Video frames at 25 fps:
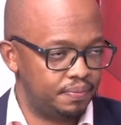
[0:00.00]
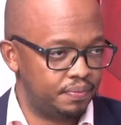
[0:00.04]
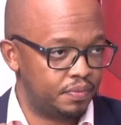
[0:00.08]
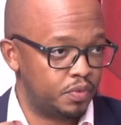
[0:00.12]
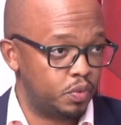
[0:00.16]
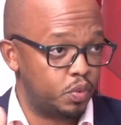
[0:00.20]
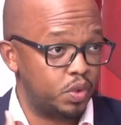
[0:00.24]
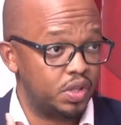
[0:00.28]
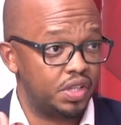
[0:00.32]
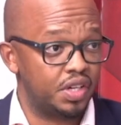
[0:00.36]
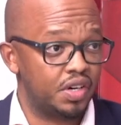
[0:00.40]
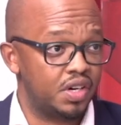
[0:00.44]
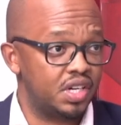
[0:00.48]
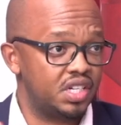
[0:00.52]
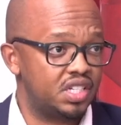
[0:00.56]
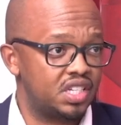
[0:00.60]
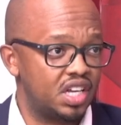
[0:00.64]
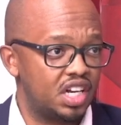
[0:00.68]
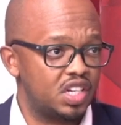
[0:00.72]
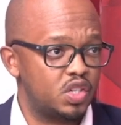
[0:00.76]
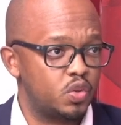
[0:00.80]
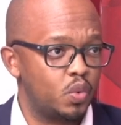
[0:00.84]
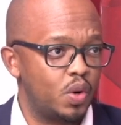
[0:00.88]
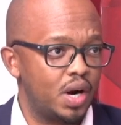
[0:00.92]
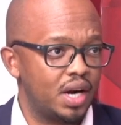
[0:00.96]
with the
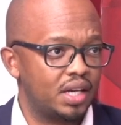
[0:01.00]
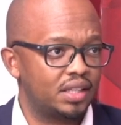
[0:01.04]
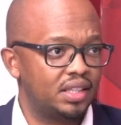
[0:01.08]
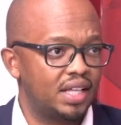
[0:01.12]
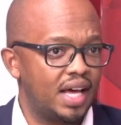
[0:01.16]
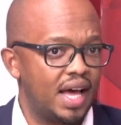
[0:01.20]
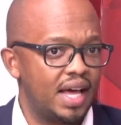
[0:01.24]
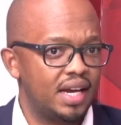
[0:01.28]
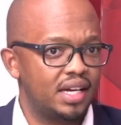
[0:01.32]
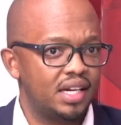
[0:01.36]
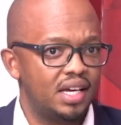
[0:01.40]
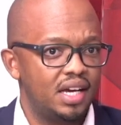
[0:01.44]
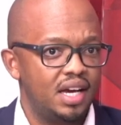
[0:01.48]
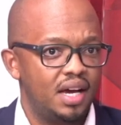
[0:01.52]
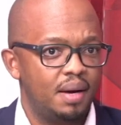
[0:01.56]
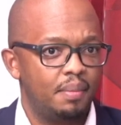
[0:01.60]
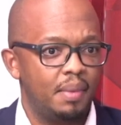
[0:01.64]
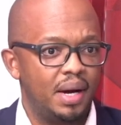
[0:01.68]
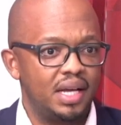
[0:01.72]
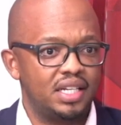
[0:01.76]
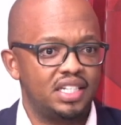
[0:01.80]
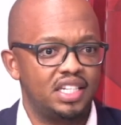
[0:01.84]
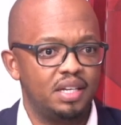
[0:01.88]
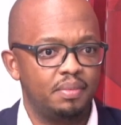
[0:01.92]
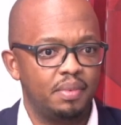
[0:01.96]
research work that
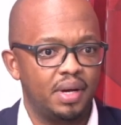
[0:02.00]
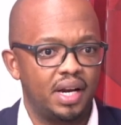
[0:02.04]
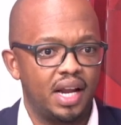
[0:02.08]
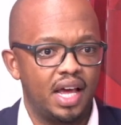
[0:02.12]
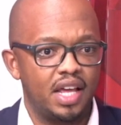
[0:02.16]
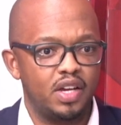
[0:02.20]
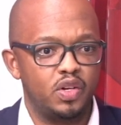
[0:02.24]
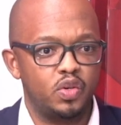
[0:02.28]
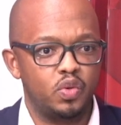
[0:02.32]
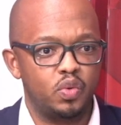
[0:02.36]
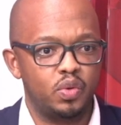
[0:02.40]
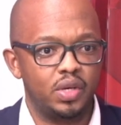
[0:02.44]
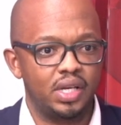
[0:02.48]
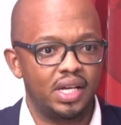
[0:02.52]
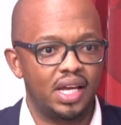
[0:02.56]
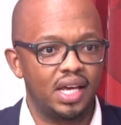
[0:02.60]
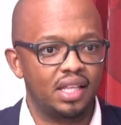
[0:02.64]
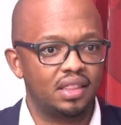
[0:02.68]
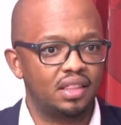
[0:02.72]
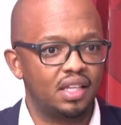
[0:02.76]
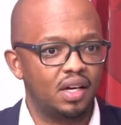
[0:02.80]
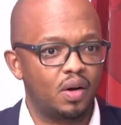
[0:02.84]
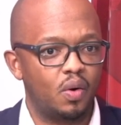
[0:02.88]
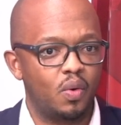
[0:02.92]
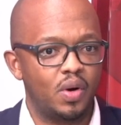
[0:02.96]
my team and I do, we
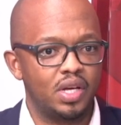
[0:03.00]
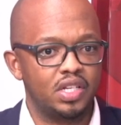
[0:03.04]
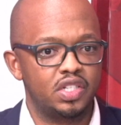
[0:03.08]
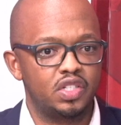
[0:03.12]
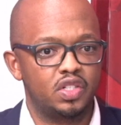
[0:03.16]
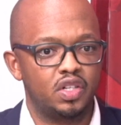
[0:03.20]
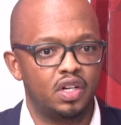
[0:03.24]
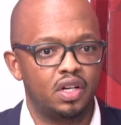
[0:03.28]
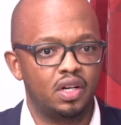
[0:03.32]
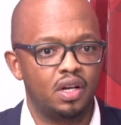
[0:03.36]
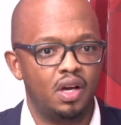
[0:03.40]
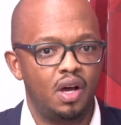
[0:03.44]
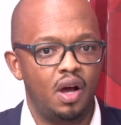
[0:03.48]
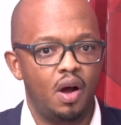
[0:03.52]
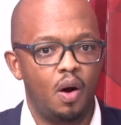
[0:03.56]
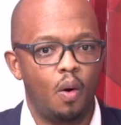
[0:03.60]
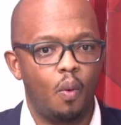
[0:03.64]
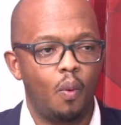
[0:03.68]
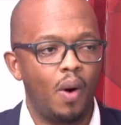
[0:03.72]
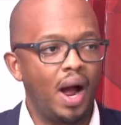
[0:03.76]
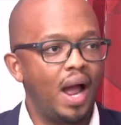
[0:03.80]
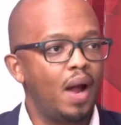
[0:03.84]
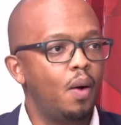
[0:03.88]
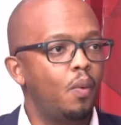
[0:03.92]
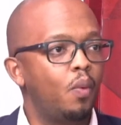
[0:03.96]
get the question,
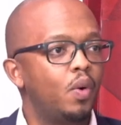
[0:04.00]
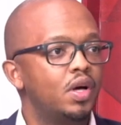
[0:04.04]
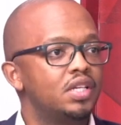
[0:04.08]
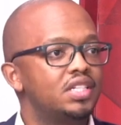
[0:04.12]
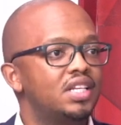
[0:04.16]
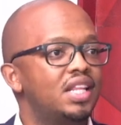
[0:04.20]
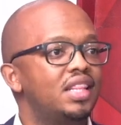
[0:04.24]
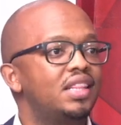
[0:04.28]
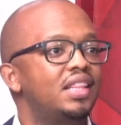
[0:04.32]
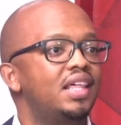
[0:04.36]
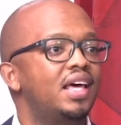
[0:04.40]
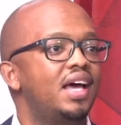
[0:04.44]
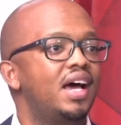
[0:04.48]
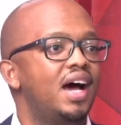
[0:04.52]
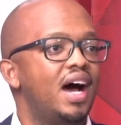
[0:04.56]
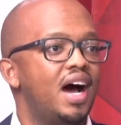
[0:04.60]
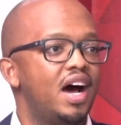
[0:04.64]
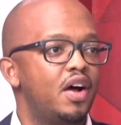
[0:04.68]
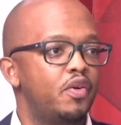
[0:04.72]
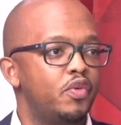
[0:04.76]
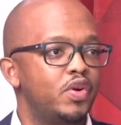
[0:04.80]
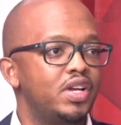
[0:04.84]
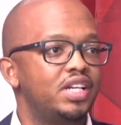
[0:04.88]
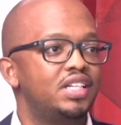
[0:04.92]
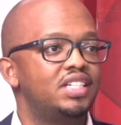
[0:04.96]
why wasn't there
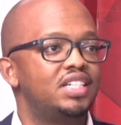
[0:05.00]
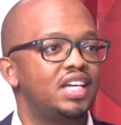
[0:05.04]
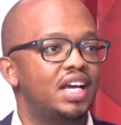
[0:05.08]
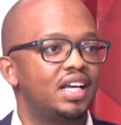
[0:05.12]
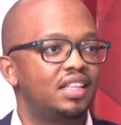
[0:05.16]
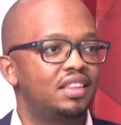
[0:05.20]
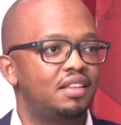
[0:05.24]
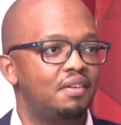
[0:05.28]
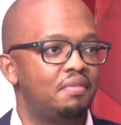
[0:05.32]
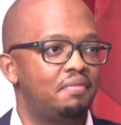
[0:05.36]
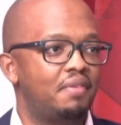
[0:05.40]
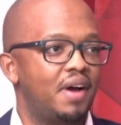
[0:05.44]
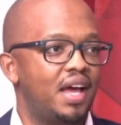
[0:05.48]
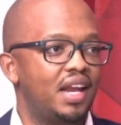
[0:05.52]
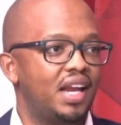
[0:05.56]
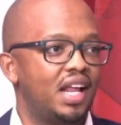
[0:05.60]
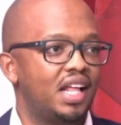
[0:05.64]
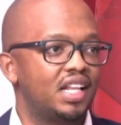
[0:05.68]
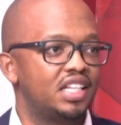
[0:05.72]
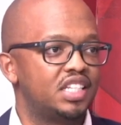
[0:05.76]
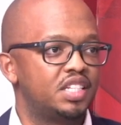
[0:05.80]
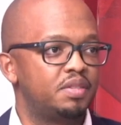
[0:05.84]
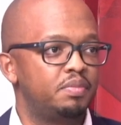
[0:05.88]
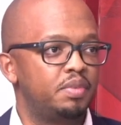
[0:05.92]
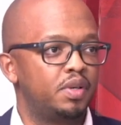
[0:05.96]
a reject the
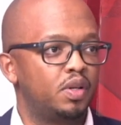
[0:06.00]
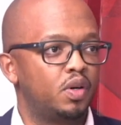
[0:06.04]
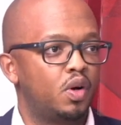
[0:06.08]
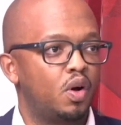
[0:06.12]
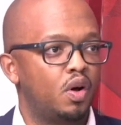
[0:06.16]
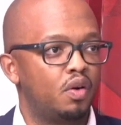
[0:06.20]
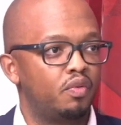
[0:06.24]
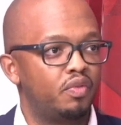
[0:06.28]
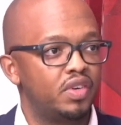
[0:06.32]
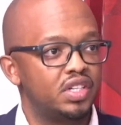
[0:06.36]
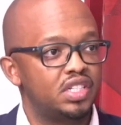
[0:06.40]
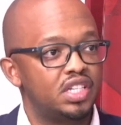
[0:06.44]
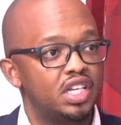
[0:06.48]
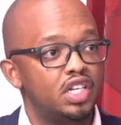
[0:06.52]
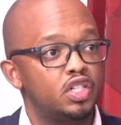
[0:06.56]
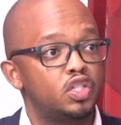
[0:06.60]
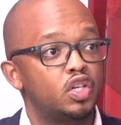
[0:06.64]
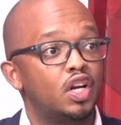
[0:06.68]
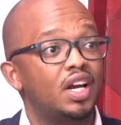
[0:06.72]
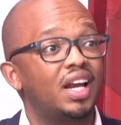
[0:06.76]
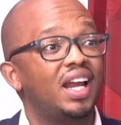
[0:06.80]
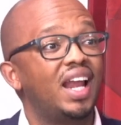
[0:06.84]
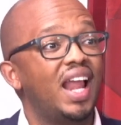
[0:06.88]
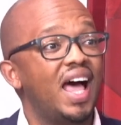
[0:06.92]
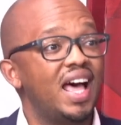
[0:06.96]
finance bill
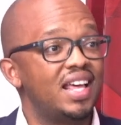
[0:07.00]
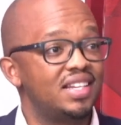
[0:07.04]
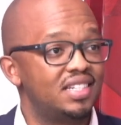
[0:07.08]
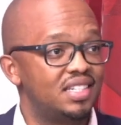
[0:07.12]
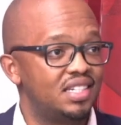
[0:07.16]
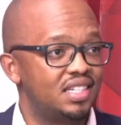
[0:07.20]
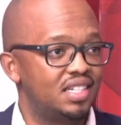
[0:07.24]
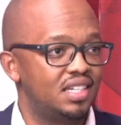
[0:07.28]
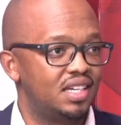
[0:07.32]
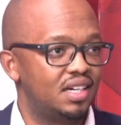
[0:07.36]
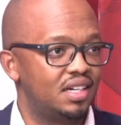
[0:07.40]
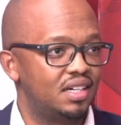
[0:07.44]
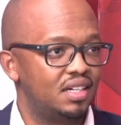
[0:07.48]
conversation last year?